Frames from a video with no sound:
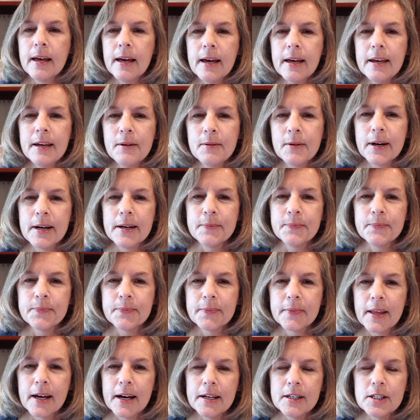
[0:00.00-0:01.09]
Anyway,
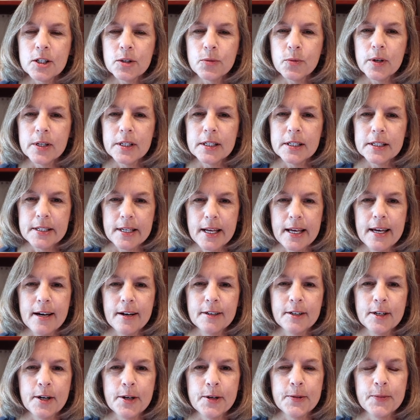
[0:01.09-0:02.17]
I just wanted to say
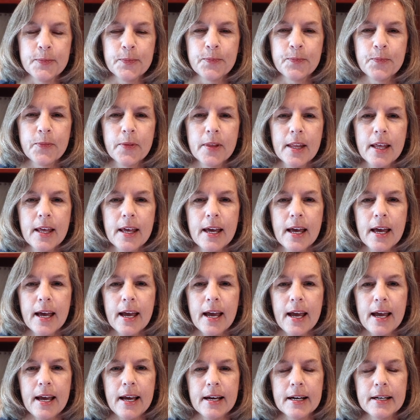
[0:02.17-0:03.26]
hello
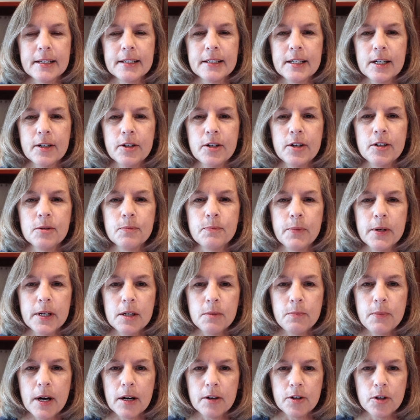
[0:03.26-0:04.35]
and tell you a bit
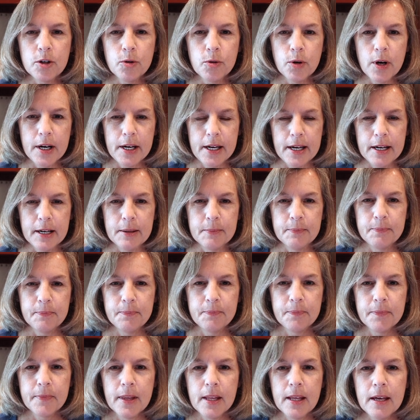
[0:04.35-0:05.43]
about who I am.
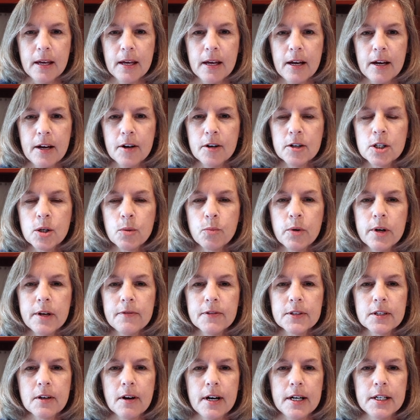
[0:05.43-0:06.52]
Here's a brief
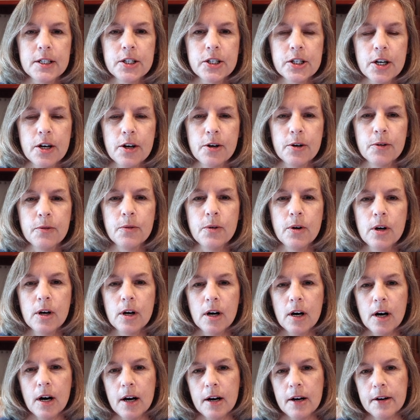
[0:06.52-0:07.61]
slideshow
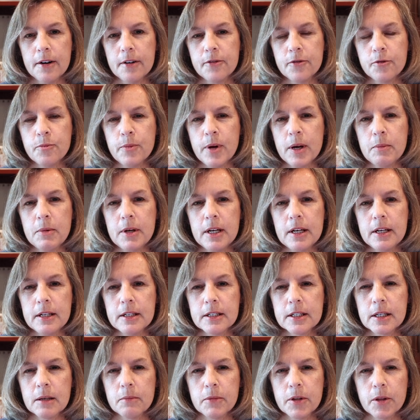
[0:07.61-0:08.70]
of maybe
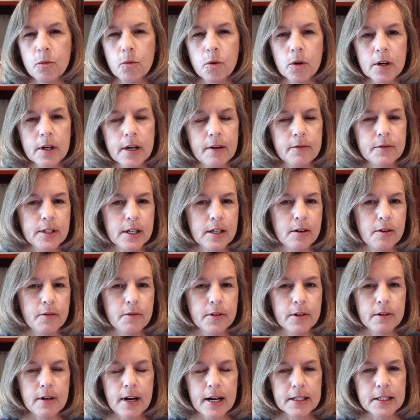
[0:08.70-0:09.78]
some of the work I've done over
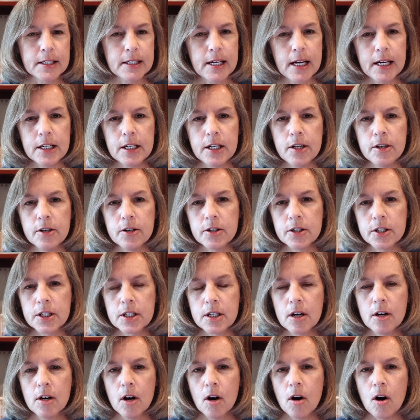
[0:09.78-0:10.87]
the last 10
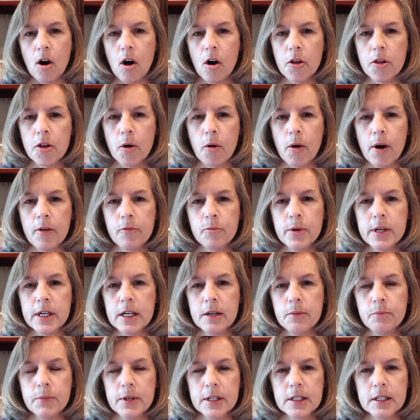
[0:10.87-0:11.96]
years Although I've been
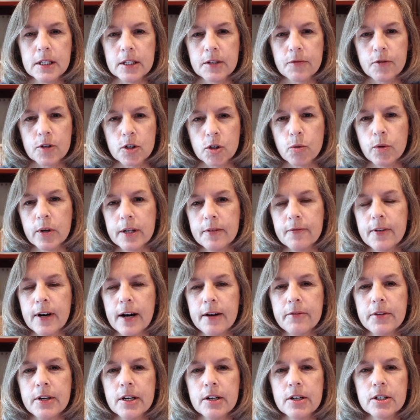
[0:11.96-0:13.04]
in business for
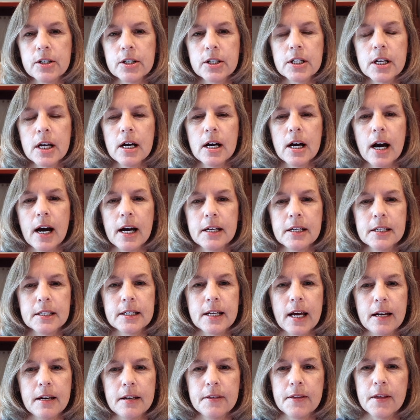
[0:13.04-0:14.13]
25 years, I
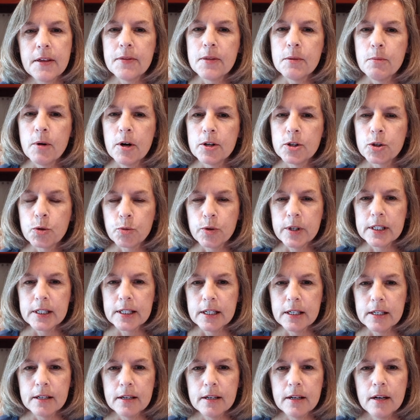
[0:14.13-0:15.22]
decided that the most
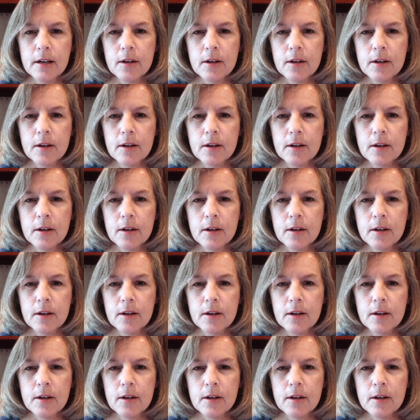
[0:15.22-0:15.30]
recent